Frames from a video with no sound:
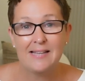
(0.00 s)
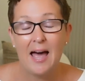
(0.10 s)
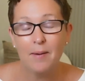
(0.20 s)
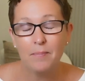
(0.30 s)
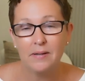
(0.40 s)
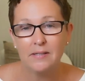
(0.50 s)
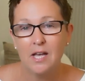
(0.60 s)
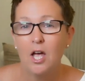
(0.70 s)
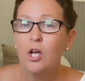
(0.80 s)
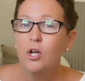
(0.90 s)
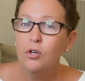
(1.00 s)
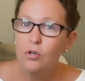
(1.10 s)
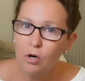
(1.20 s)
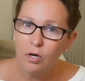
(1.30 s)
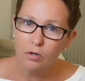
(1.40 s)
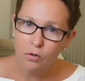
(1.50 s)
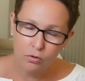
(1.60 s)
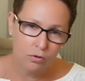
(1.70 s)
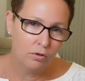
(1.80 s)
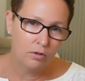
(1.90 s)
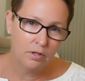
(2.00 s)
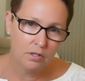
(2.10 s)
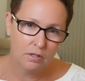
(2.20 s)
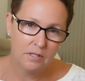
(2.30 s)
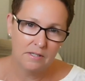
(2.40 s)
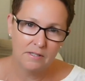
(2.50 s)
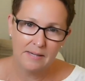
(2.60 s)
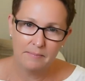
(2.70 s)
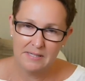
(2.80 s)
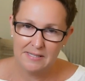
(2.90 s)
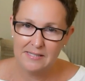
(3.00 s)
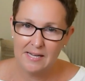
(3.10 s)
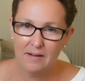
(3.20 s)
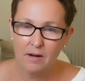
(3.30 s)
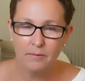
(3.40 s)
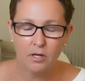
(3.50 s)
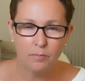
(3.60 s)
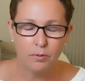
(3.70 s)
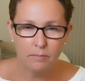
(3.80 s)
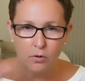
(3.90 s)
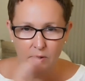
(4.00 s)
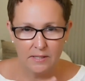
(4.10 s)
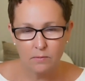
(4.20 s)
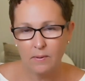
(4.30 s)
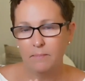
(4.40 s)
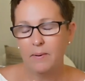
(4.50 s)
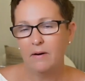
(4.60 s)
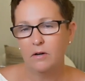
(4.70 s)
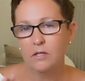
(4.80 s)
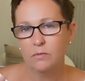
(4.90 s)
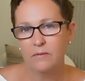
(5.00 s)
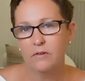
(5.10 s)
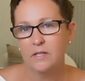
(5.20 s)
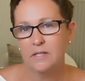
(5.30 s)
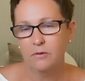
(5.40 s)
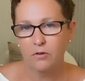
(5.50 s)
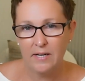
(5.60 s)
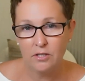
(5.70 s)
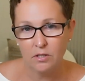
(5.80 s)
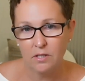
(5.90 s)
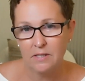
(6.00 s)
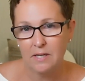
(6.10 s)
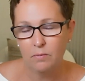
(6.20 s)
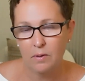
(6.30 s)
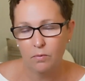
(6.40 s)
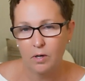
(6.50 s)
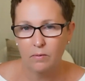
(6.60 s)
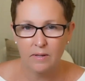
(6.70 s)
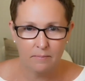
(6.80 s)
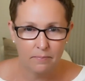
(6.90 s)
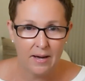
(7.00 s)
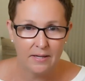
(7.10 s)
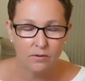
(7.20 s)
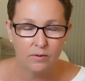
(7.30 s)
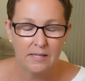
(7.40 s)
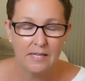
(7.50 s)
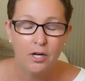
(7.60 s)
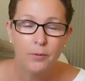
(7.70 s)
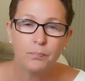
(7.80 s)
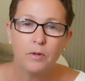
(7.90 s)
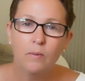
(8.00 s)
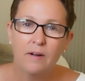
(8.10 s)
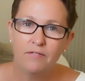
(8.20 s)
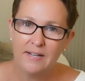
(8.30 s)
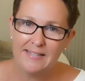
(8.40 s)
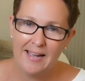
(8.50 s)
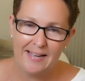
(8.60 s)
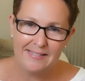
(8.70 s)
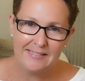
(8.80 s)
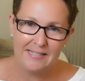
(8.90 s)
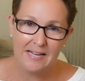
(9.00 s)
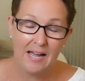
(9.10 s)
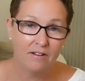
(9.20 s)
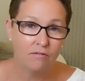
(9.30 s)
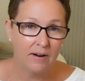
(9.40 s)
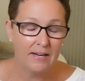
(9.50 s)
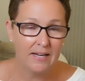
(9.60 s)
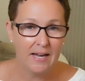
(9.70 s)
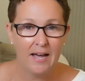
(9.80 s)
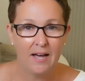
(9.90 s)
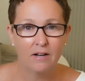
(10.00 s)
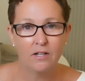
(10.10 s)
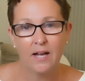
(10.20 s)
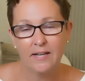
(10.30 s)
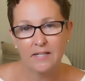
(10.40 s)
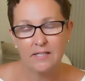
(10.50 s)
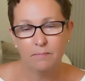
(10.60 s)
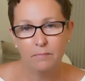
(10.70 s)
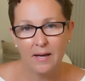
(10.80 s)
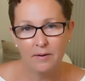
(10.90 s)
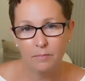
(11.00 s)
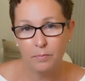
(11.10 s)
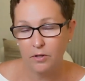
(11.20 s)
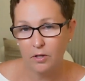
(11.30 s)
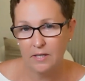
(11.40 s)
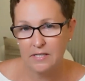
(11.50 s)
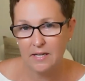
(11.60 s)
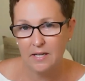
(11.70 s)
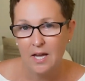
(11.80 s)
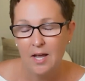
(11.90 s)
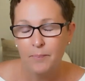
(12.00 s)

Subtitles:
happens. Not all the doctors, let me just say, I'm not going to put them all into one barrel because we've got some great doctors that we work with and partner with who are fantastic at running our clients' blood pathology.